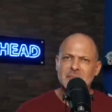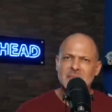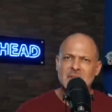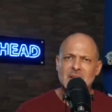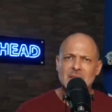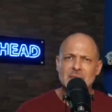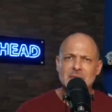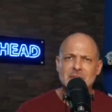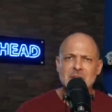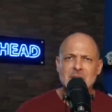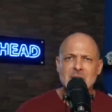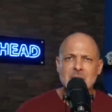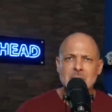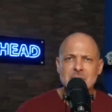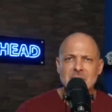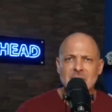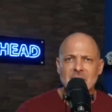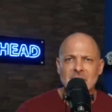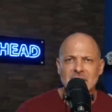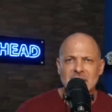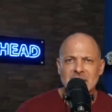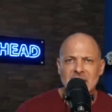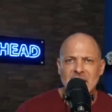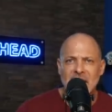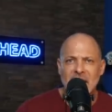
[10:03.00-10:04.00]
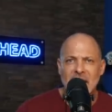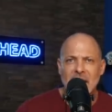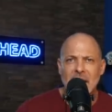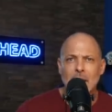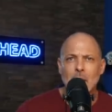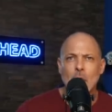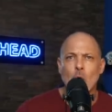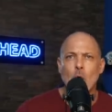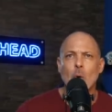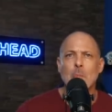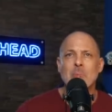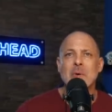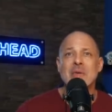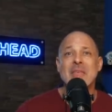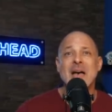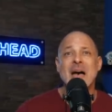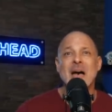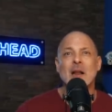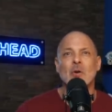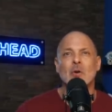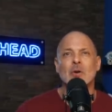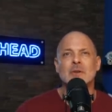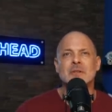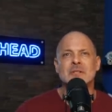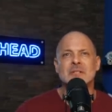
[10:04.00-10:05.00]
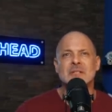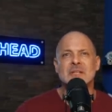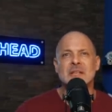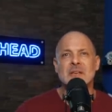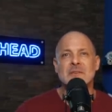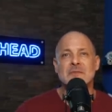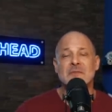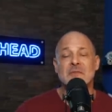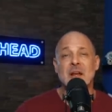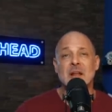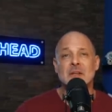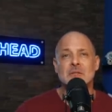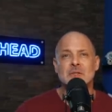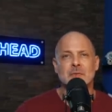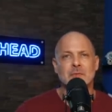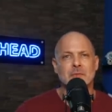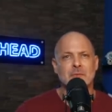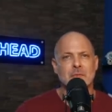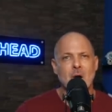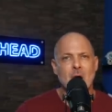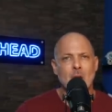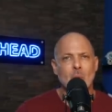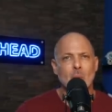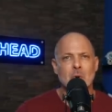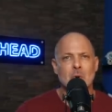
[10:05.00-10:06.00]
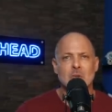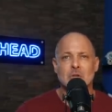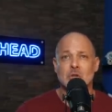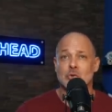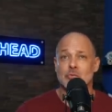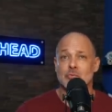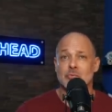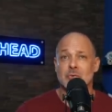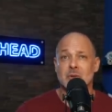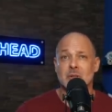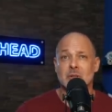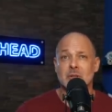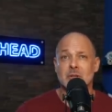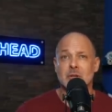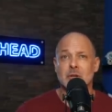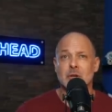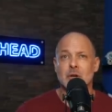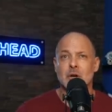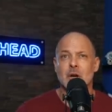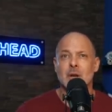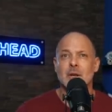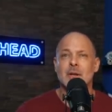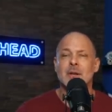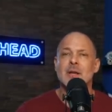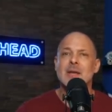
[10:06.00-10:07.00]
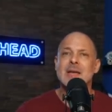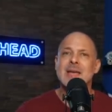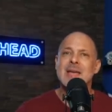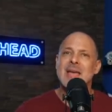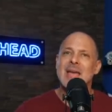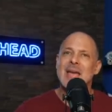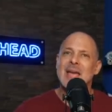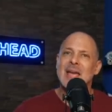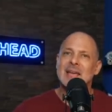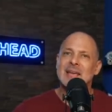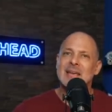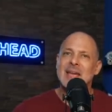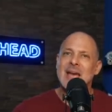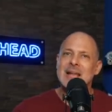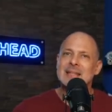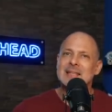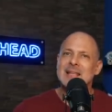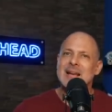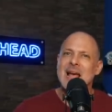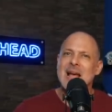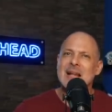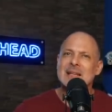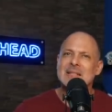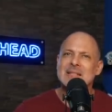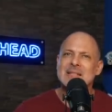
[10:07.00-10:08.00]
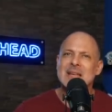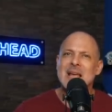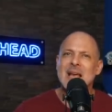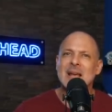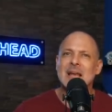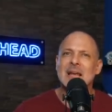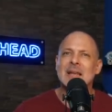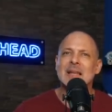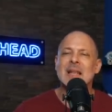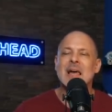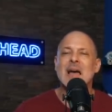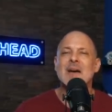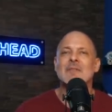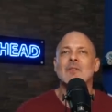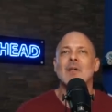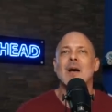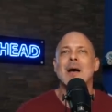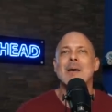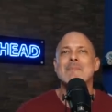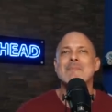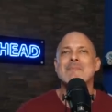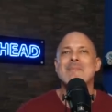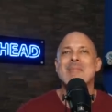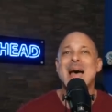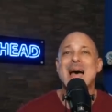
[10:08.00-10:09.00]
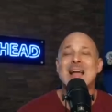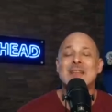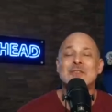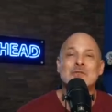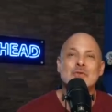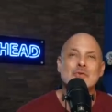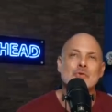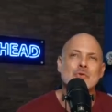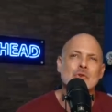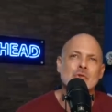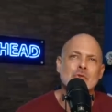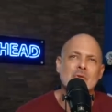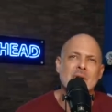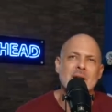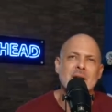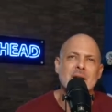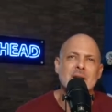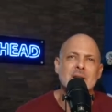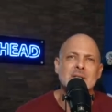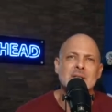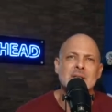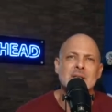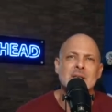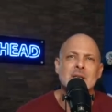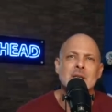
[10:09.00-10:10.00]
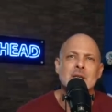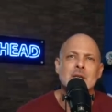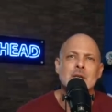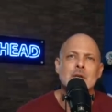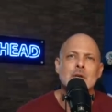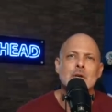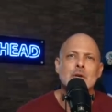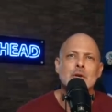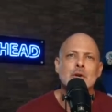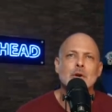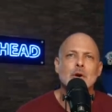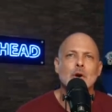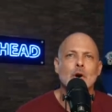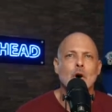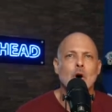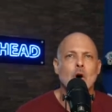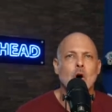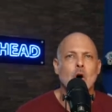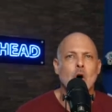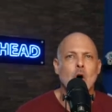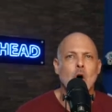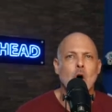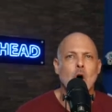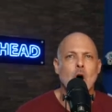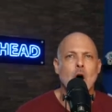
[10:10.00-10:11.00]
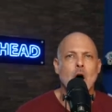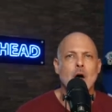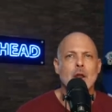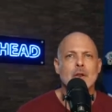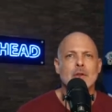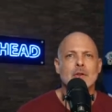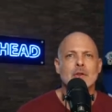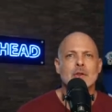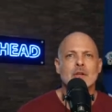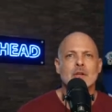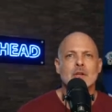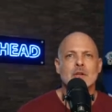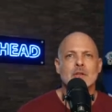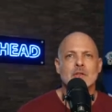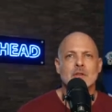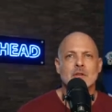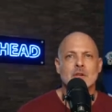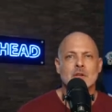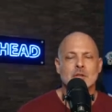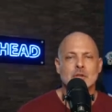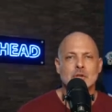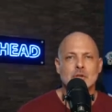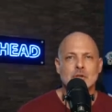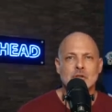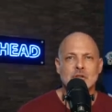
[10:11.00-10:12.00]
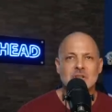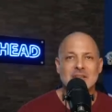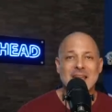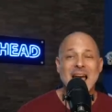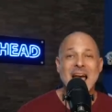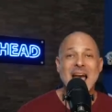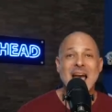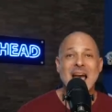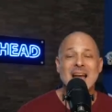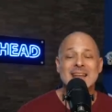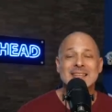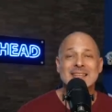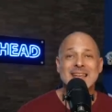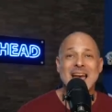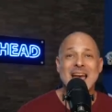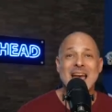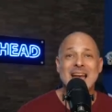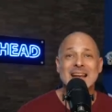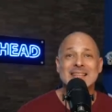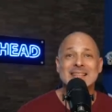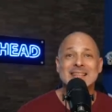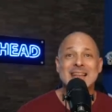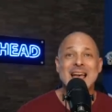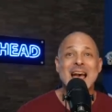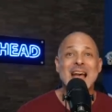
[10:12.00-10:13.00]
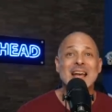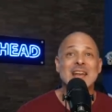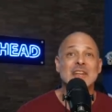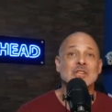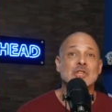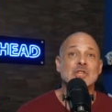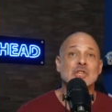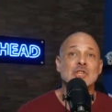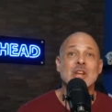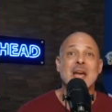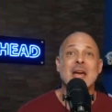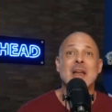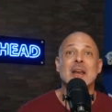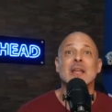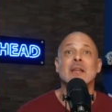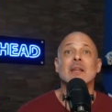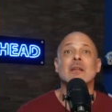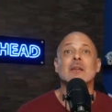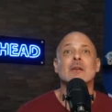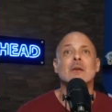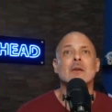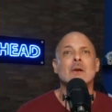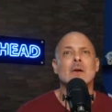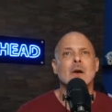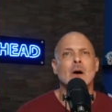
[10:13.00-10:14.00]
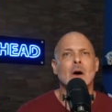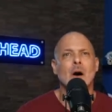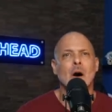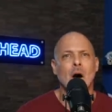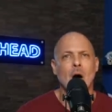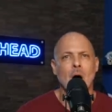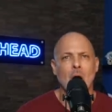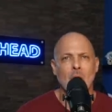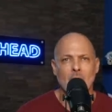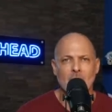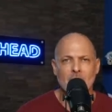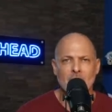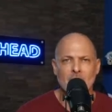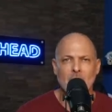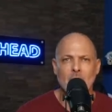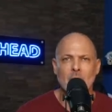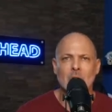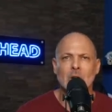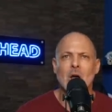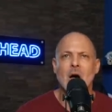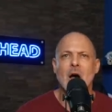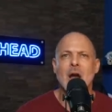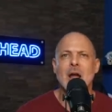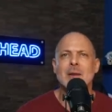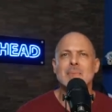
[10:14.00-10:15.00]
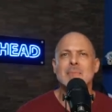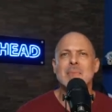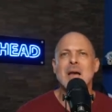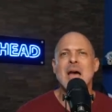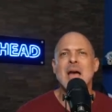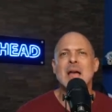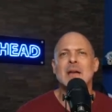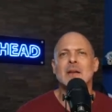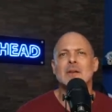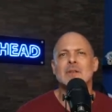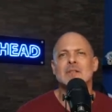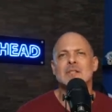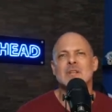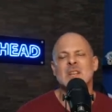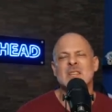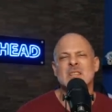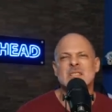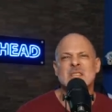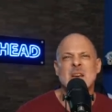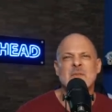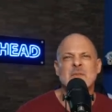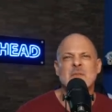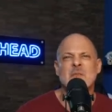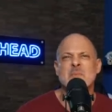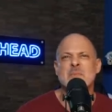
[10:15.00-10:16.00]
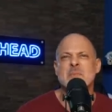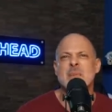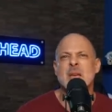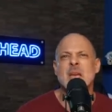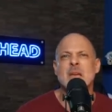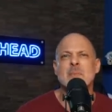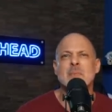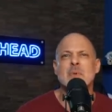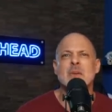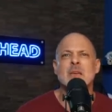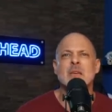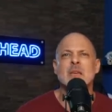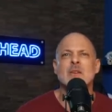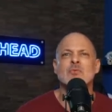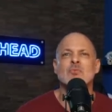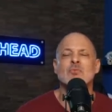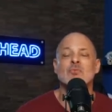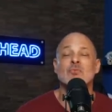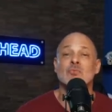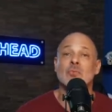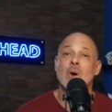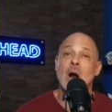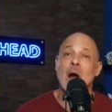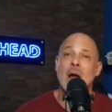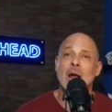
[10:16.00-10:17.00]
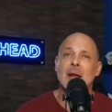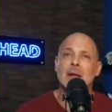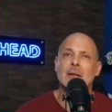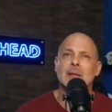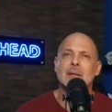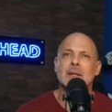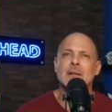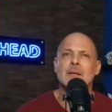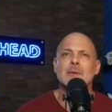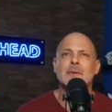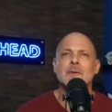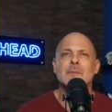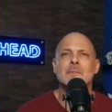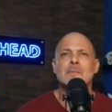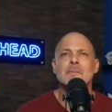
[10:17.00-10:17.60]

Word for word: if teams can can open that defensive front, which is really good, and get to that second level, I'm not too crazy on the stat, attack stack and shedding of our linebackers, except for maybe Riley